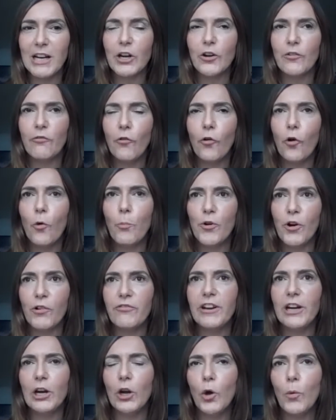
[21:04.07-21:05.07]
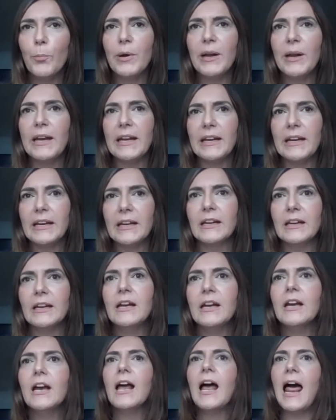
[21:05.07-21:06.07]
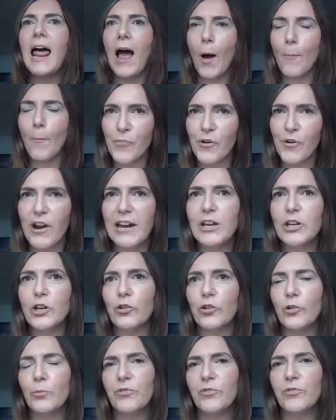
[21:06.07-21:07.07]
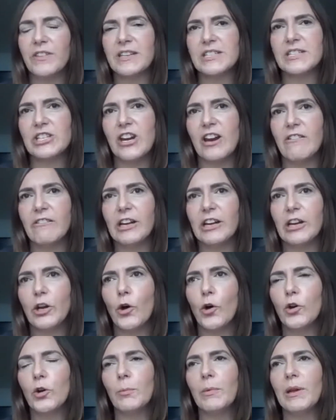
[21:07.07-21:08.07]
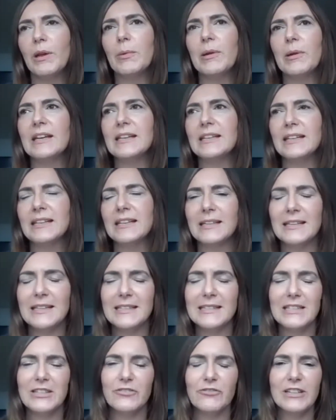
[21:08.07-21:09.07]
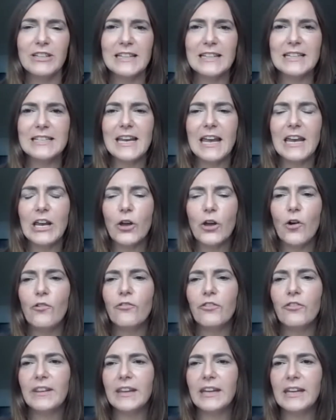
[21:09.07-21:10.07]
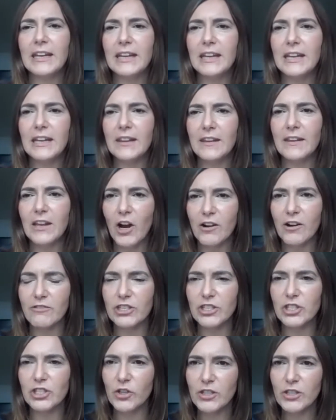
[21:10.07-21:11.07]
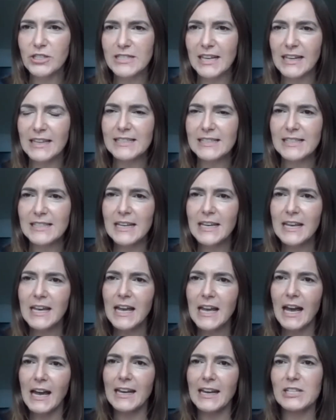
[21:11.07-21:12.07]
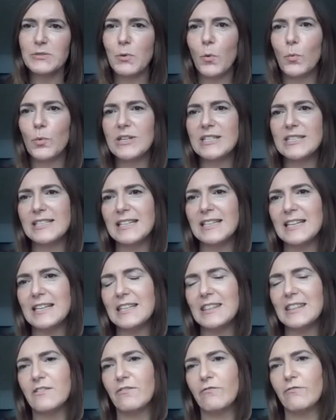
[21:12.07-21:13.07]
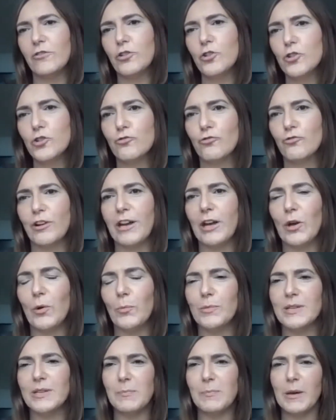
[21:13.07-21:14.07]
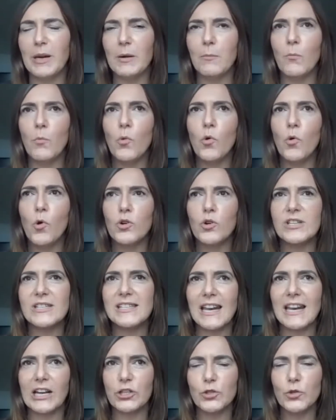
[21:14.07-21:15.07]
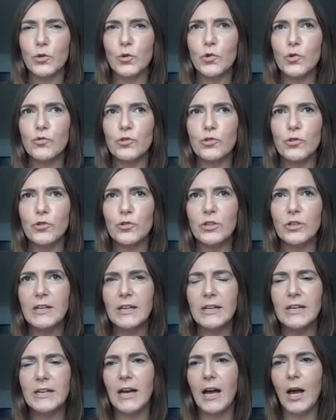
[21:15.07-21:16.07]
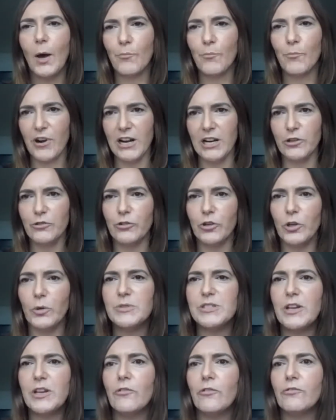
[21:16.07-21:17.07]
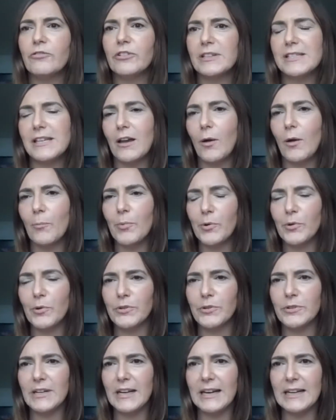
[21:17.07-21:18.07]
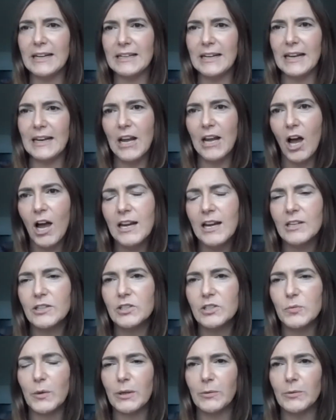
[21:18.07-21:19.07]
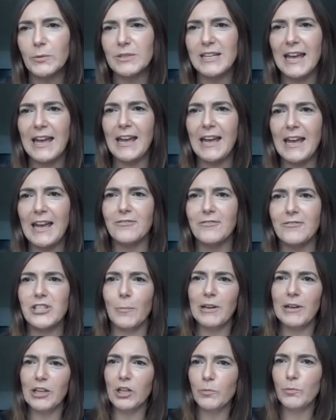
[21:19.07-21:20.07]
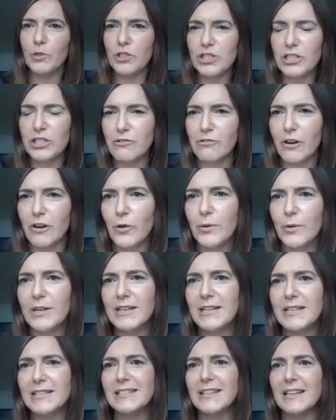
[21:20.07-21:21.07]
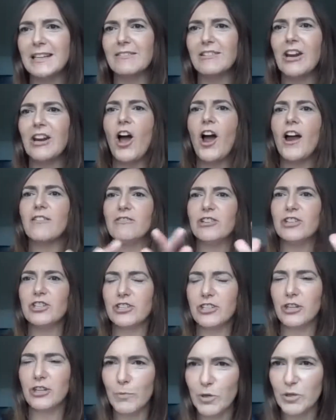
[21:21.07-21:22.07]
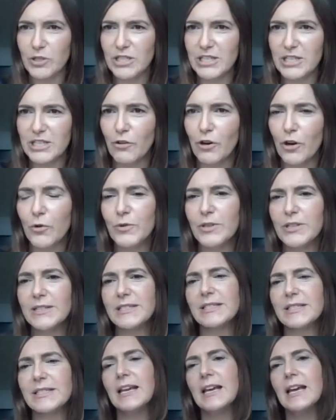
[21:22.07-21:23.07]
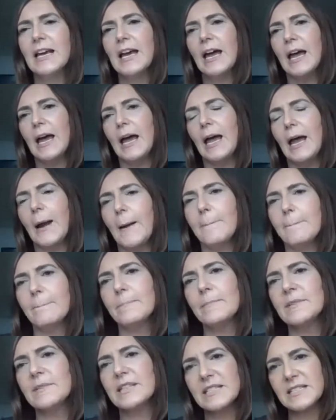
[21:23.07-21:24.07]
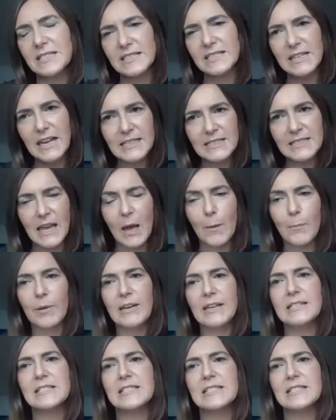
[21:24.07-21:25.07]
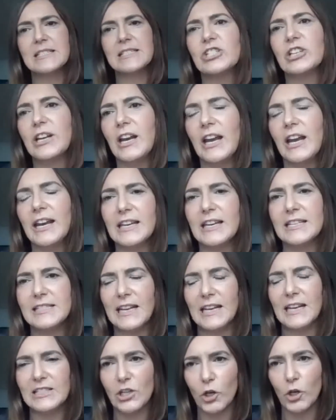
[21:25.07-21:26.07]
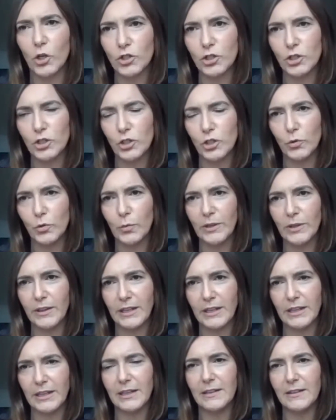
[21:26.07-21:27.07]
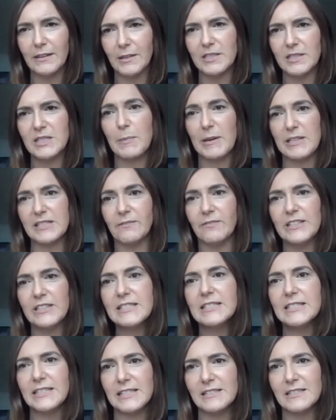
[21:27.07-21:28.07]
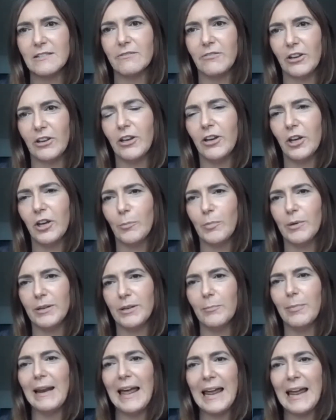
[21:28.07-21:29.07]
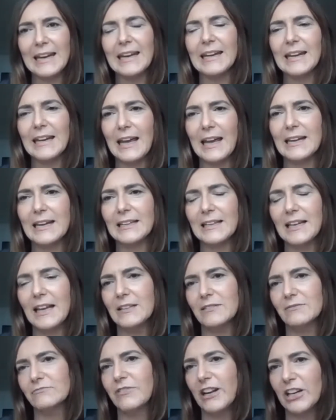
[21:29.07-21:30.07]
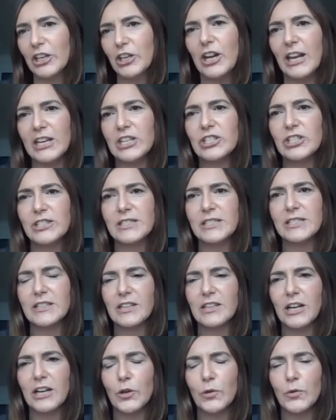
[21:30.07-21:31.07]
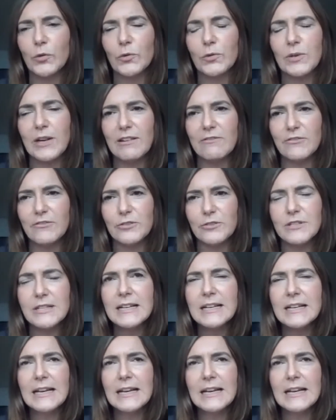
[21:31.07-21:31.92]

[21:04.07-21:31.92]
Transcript: kind of for-profit lobbying umbrella group for the sharing economy, but it didn't really take off in the Irish context. I guess what we see in the food realm has been more sectoral umbrella groups. So for example, in Ireland, we would have Dublin community growers, the Irish community growers. Doesn't tend to happen internationally, and I guess that's a lot to do with the specificities of urban planning and regulations at the local level.